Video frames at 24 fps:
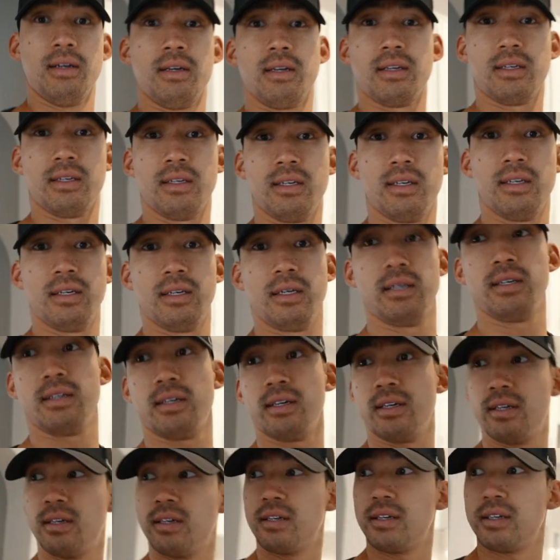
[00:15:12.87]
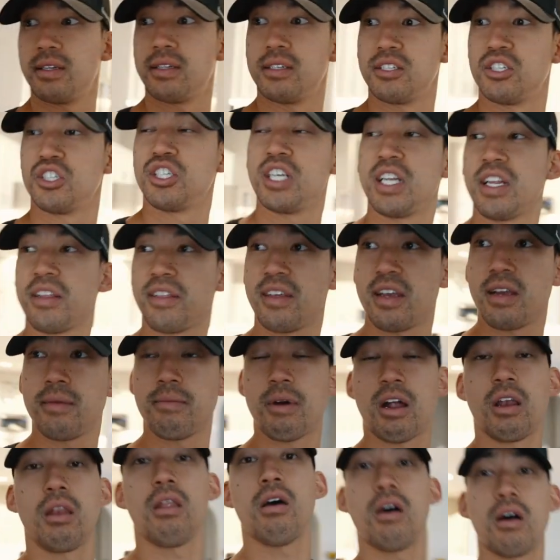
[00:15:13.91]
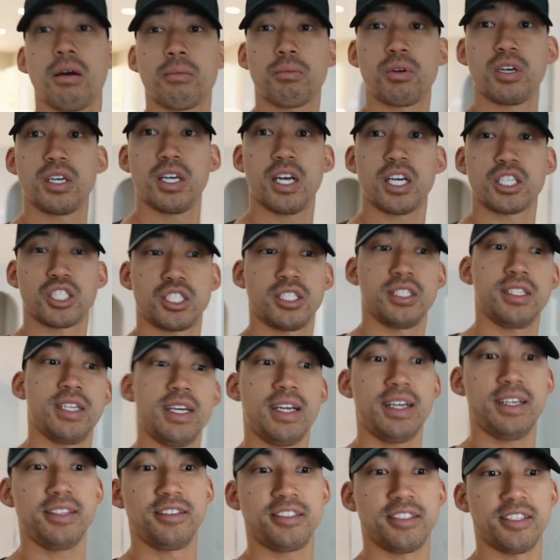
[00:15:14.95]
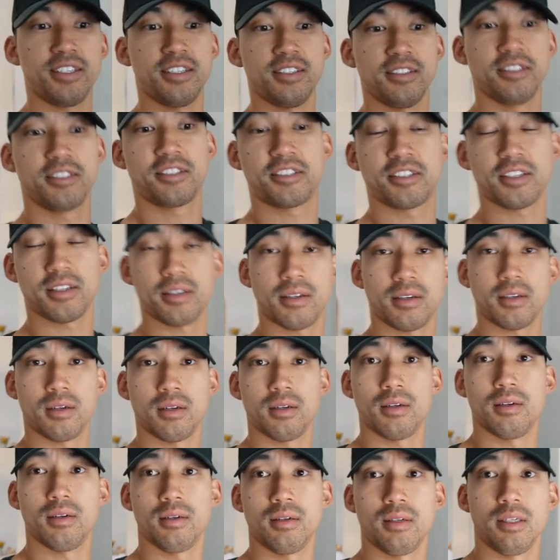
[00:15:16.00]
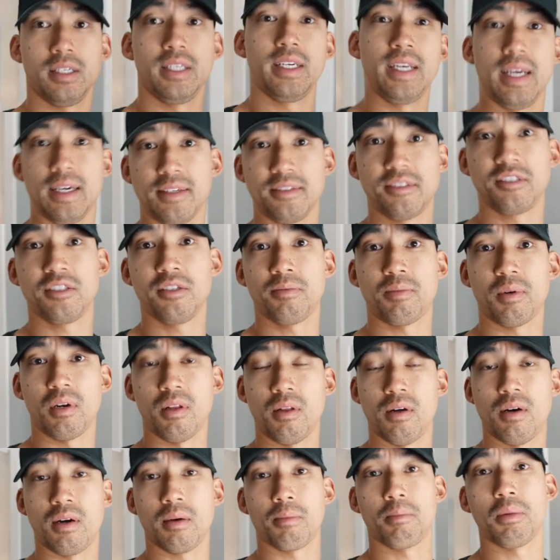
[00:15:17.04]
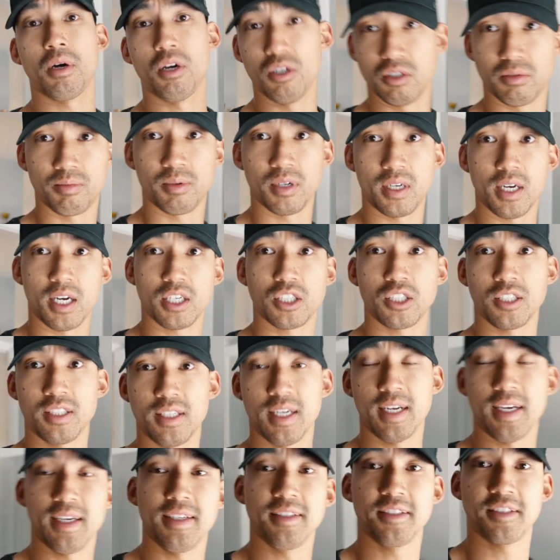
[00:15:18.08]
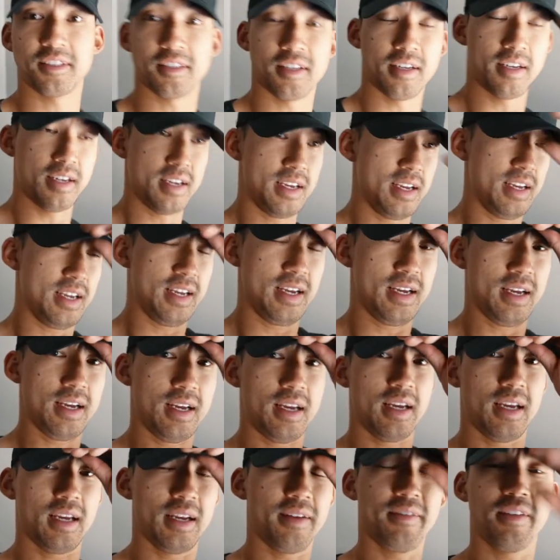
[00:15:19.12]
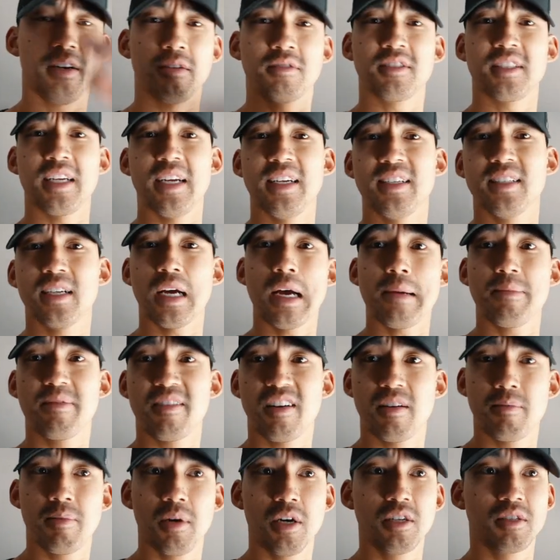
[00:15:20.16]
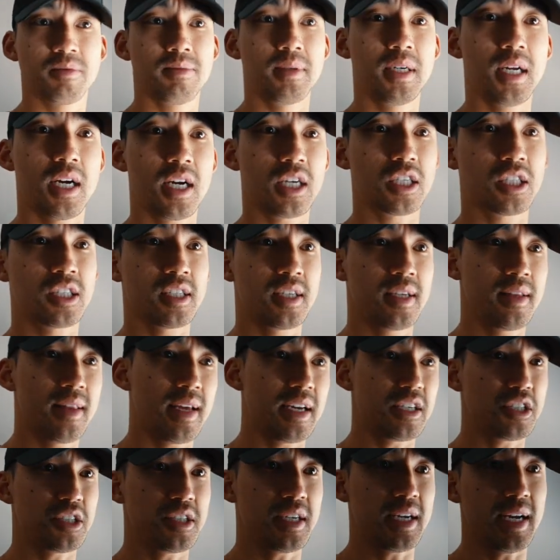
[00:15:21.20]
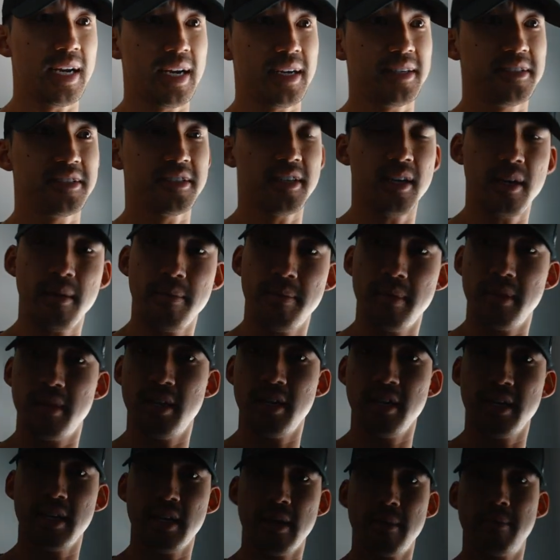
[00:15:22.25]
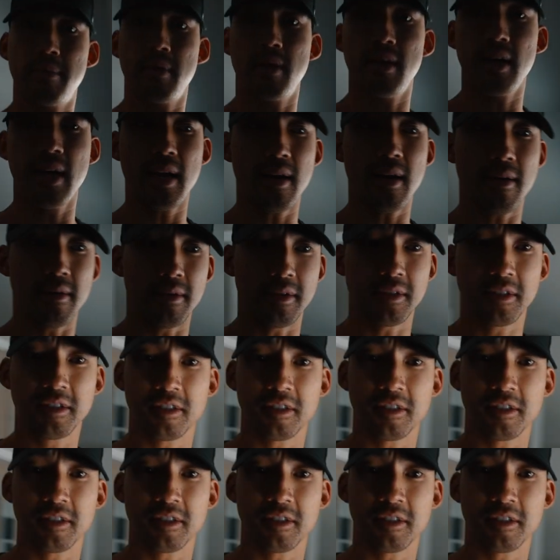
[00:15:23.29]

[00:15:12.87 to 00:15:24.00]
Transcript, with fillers: Uh, shitty thing about long production days is you get super long post production days. And if you don't stay on top of your post production, that shit adds up and then you get burnt out.